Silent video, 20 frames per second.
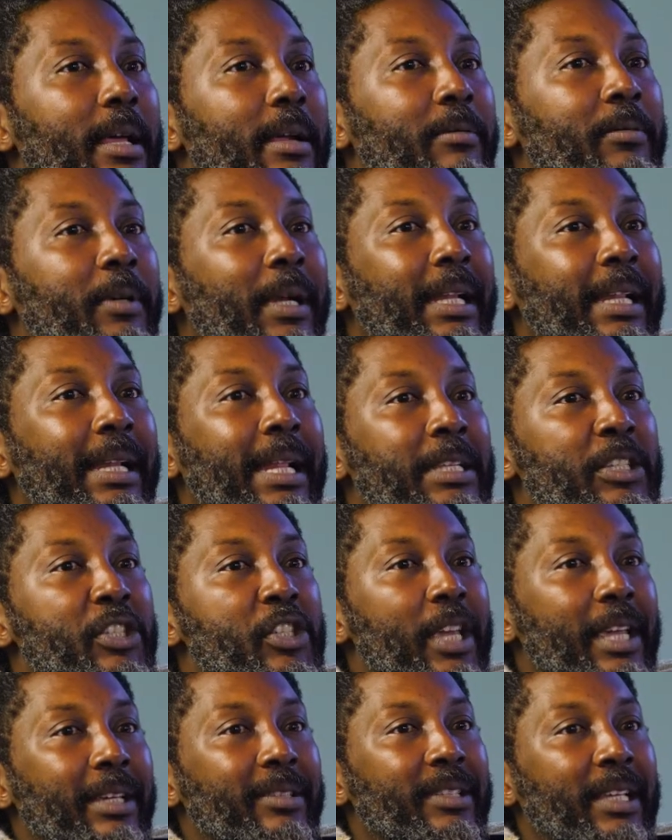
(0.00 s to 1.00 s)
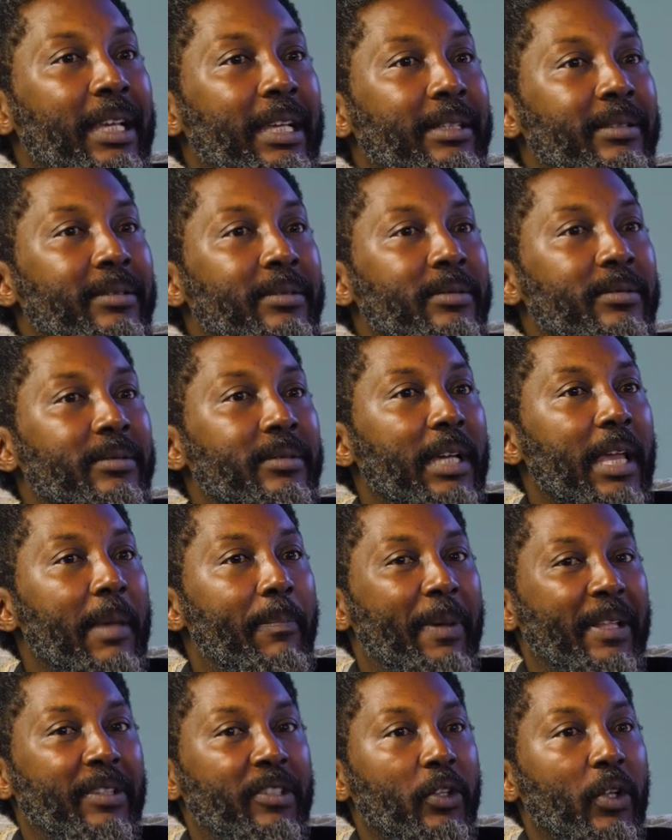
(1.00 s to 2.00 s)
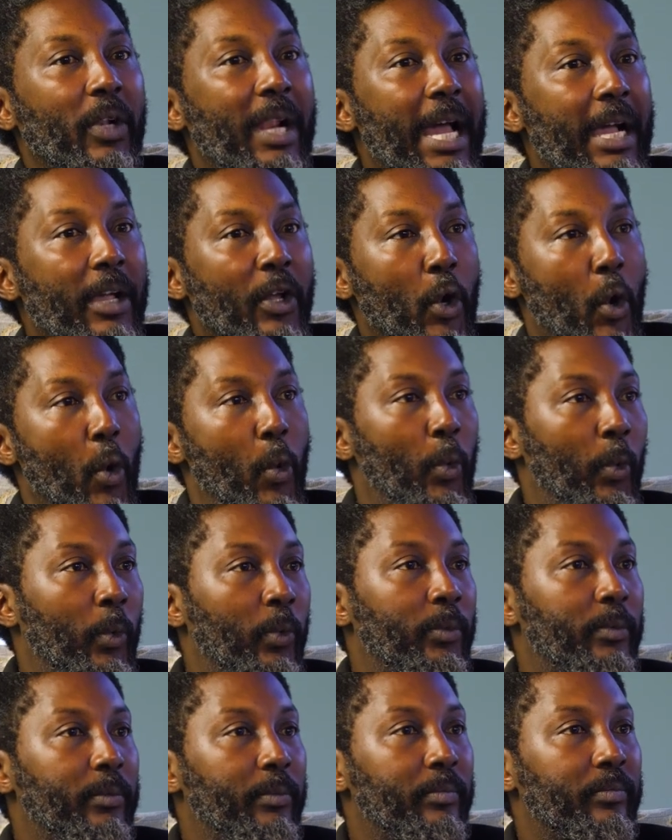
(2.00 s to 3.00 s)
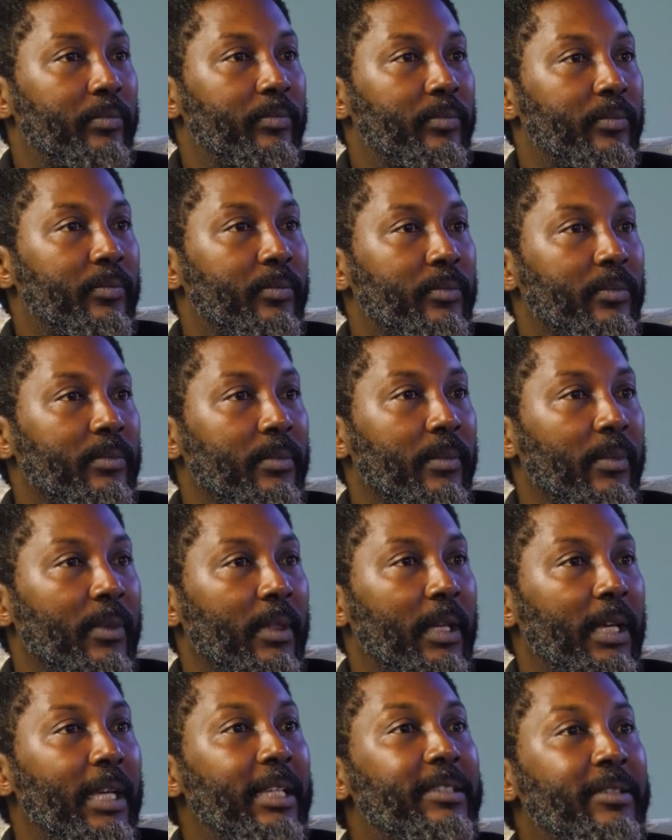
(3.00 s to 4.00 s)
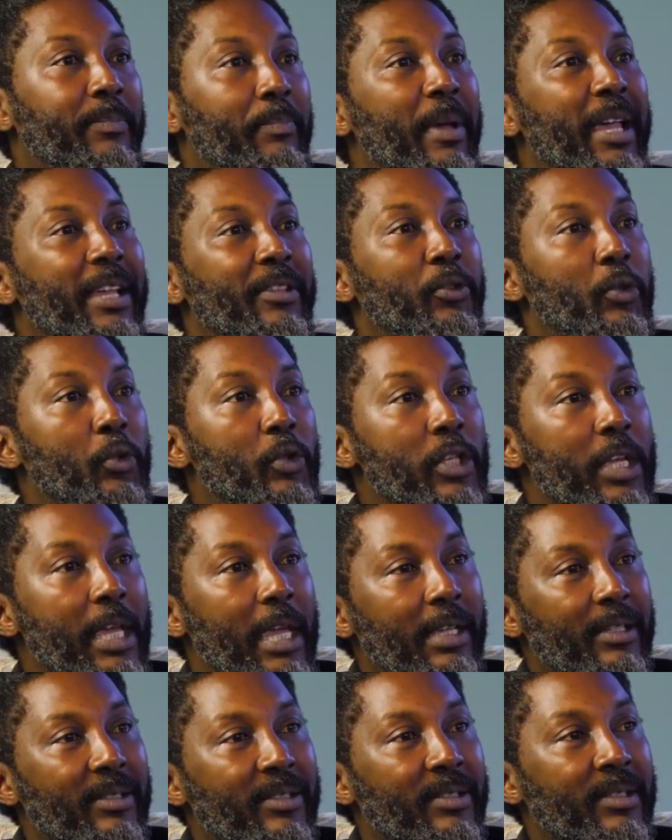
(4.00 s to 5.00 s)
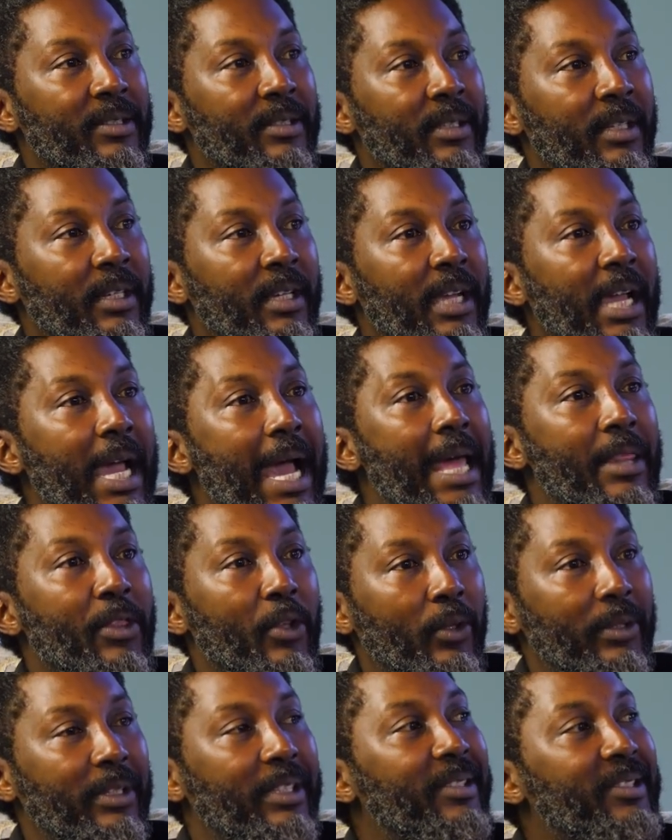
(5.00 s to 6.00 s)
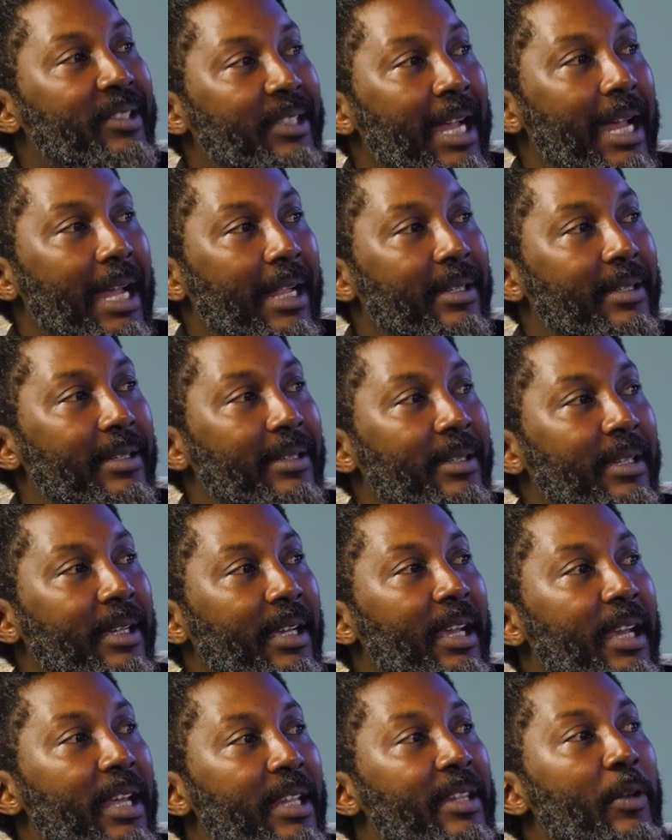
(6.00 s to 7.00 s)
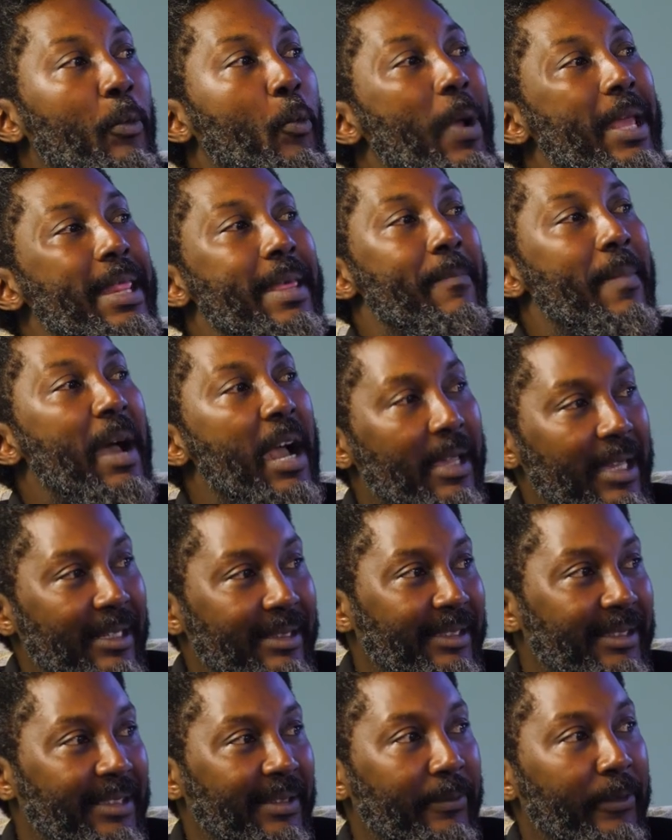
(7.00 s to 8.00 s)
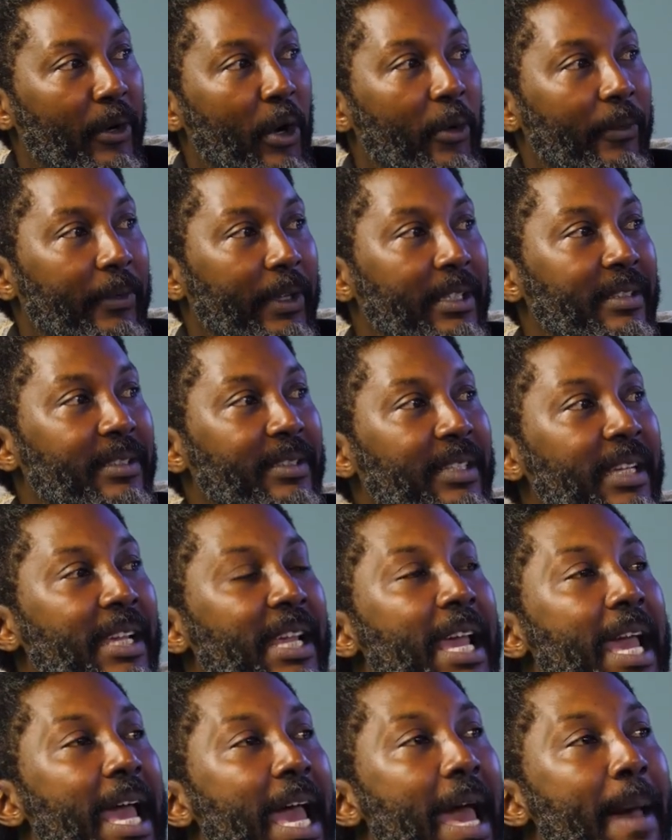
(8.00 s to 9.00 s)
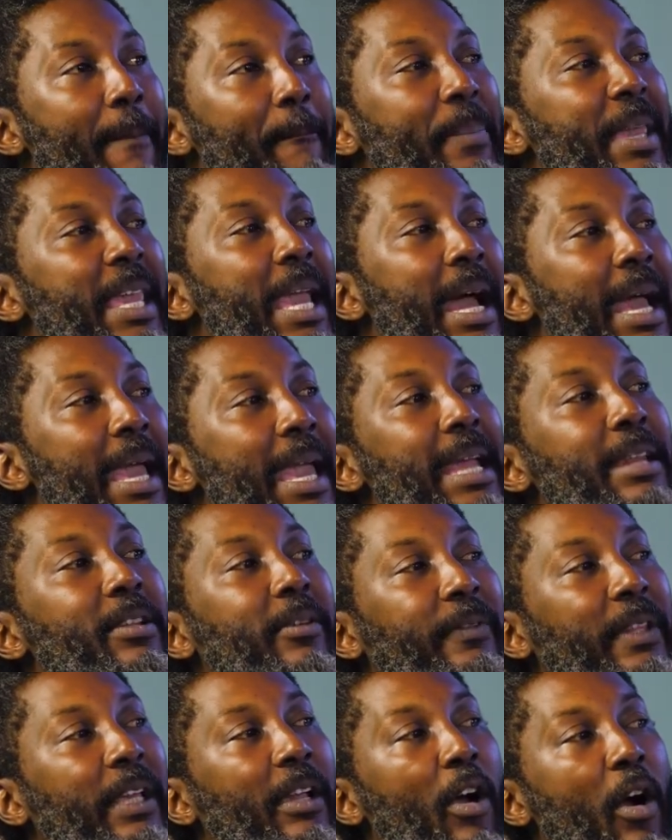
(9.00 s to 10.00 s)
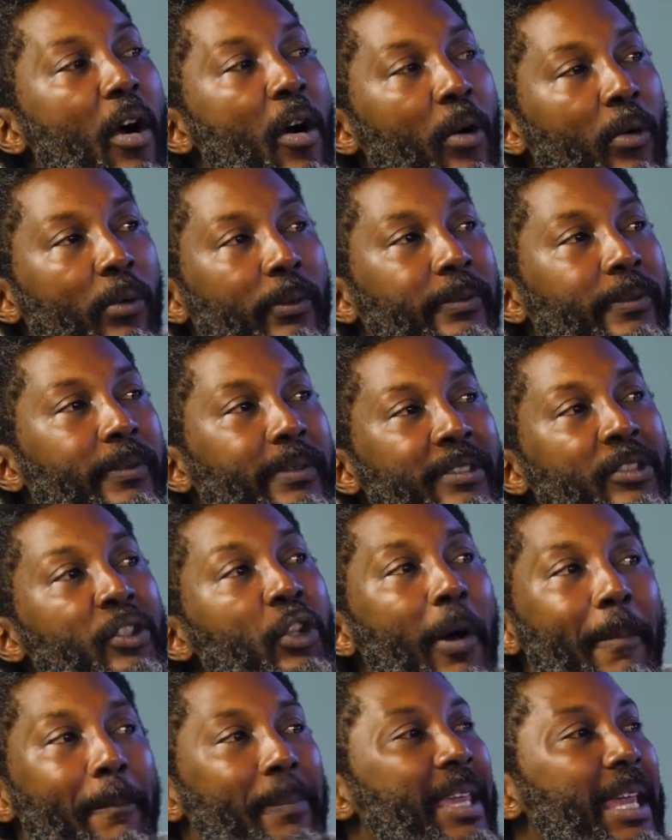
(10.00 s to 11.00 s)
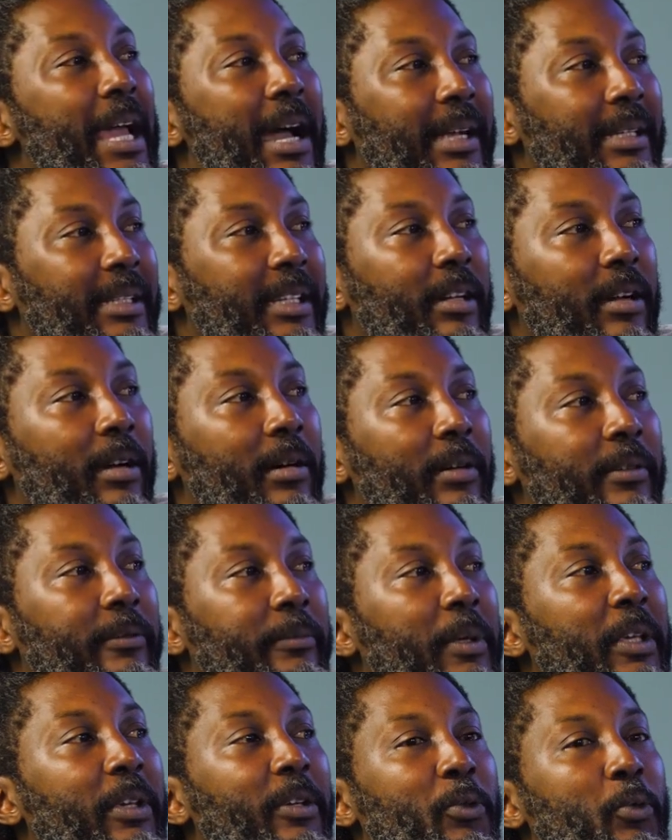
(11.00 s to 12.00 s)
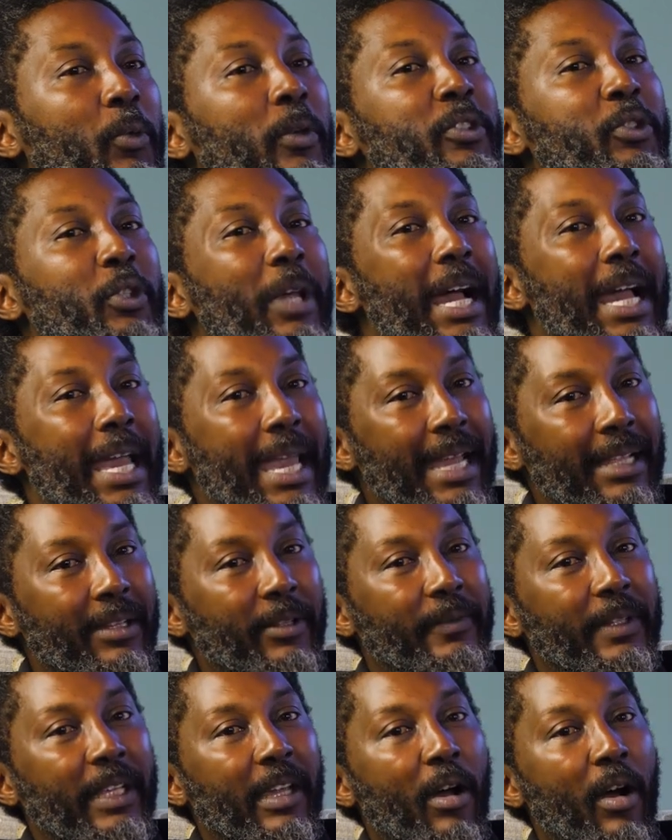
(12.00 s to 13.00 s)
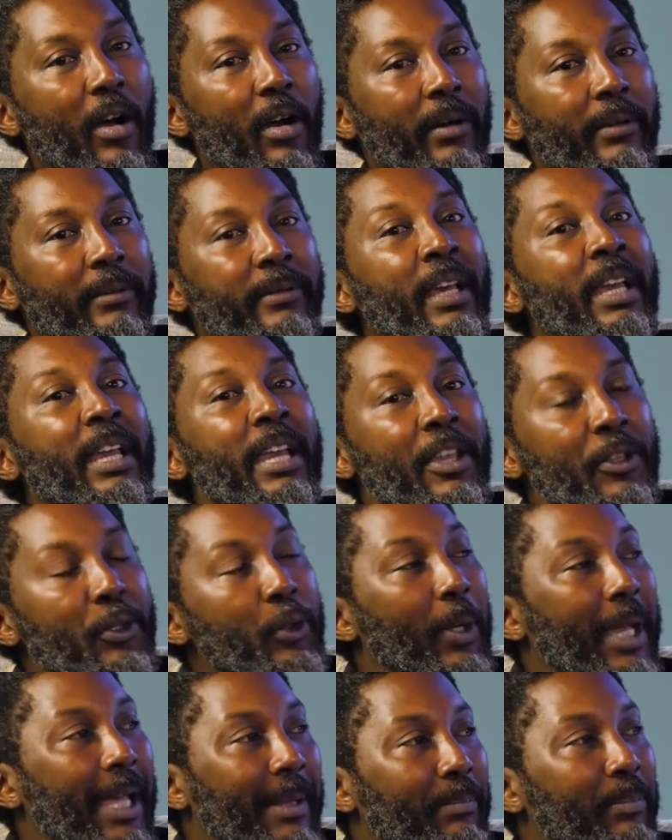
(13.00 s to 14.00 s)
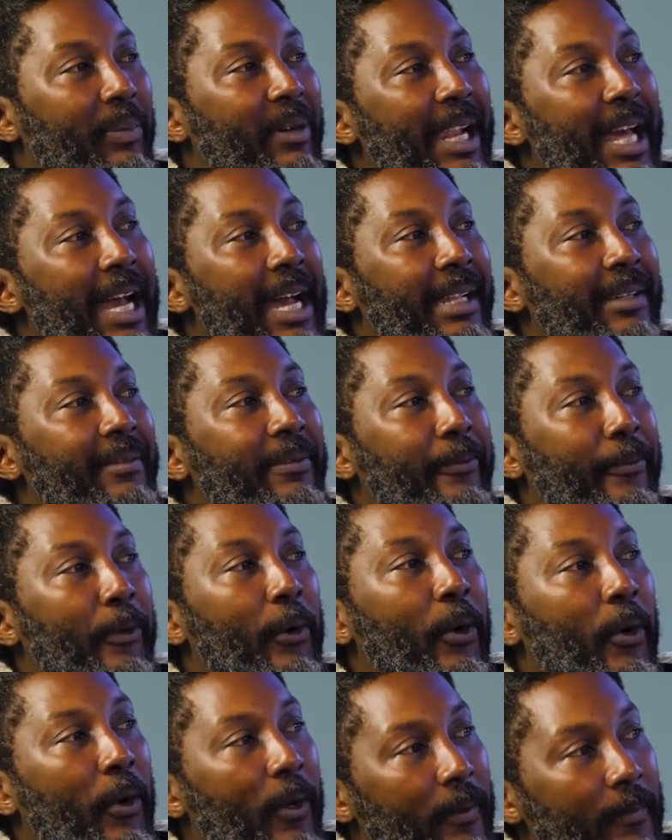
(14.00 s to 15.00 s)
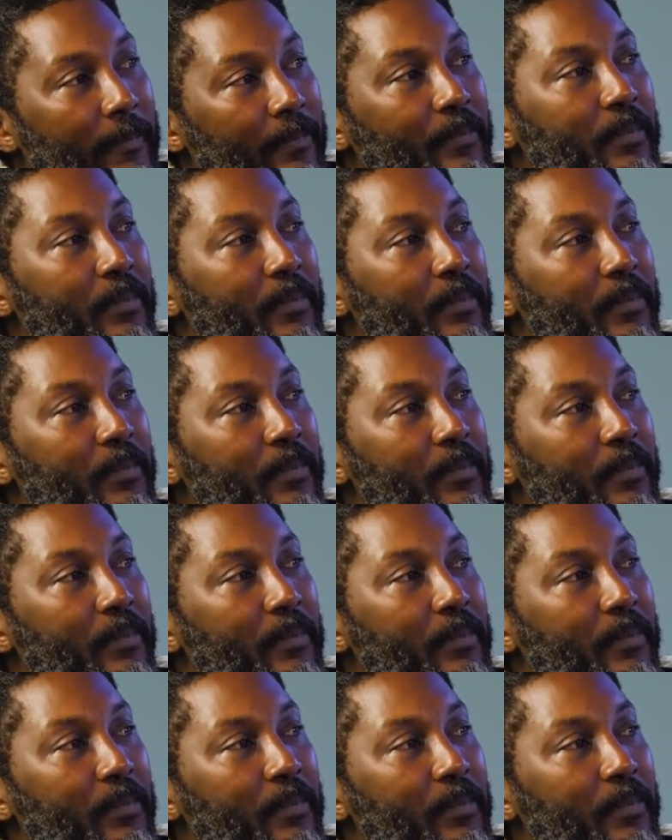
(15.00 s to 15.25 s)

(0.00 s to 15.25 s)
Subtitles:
Rather than chasing a particular goal, it's best to chase and understand the way the market is evolving and be ahead of the curve, not behind the curve. Because once you're ahead of the curve, you can plan for...